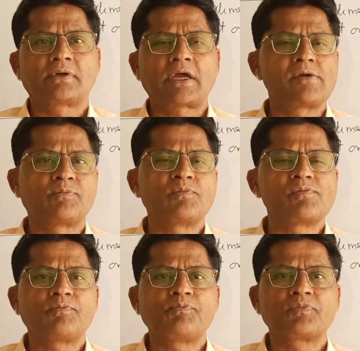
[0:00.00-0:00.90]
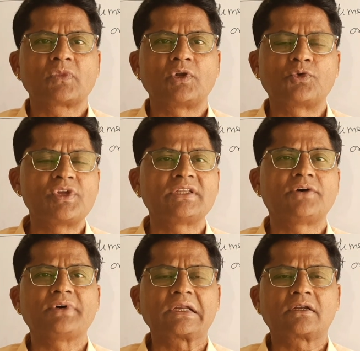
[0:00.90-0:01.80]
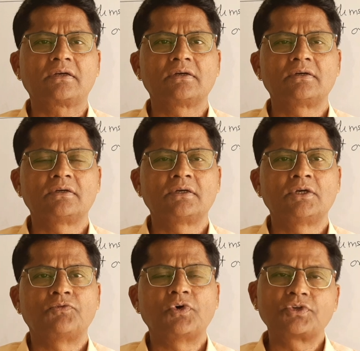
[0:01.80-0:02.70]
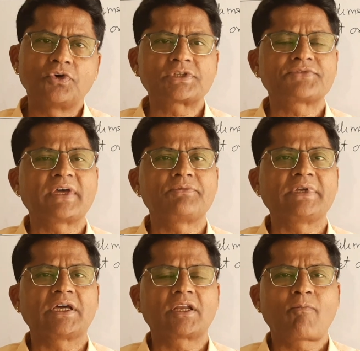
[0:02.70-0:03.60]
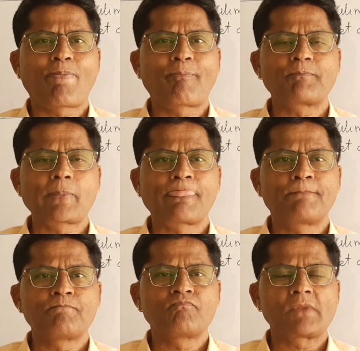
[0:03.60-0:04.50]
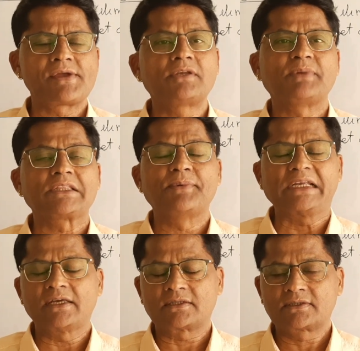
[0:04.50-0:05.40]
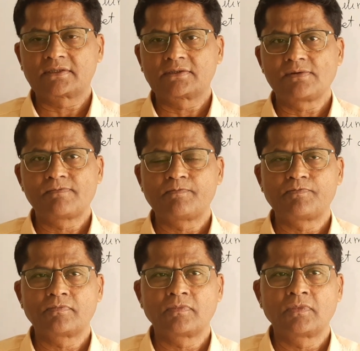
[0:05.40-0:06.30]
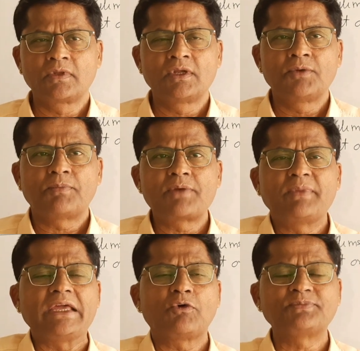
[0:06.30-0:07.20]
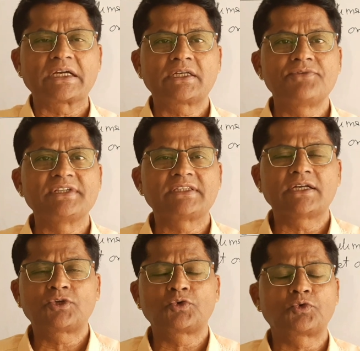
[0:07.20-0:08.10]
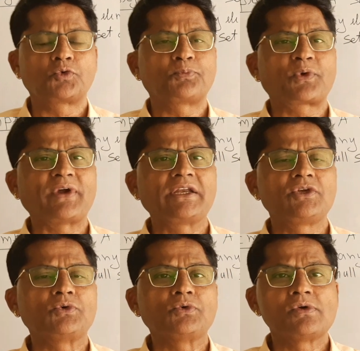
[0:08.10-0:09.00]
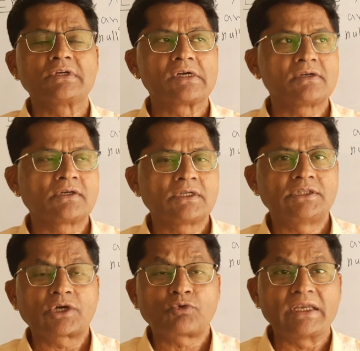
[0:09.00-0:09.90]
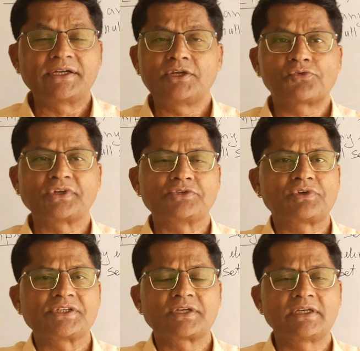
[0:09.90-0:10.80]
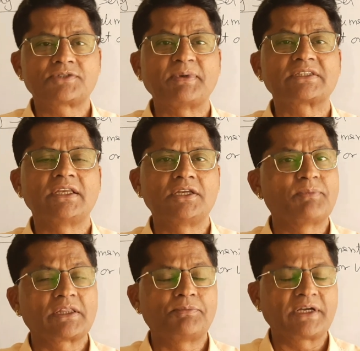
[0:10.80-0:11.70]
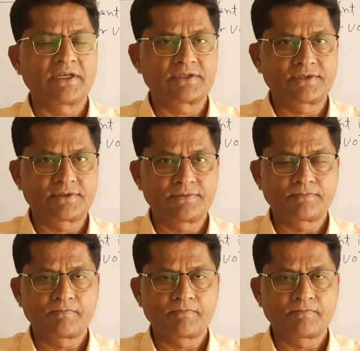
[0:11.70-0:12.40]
I am doing the work for your welfare in mathematics. My main objective is that to provide you the quality of education, especially in mathematics.